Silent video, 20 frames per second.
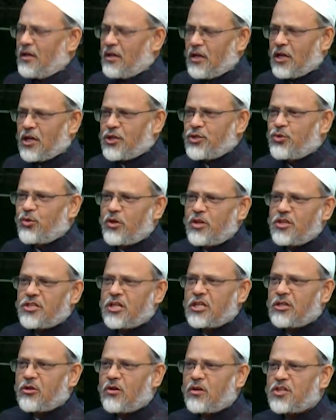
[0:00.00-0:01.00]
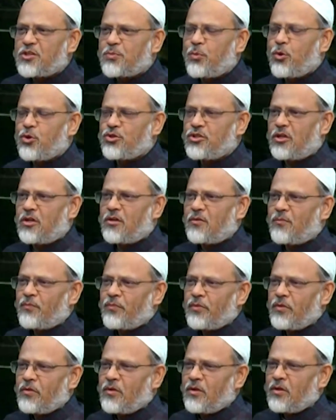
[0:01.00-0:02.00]
luxuries at our disposal.
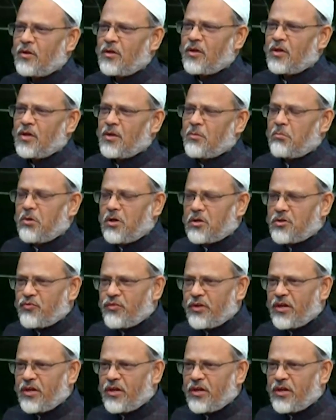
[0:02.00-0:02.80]
But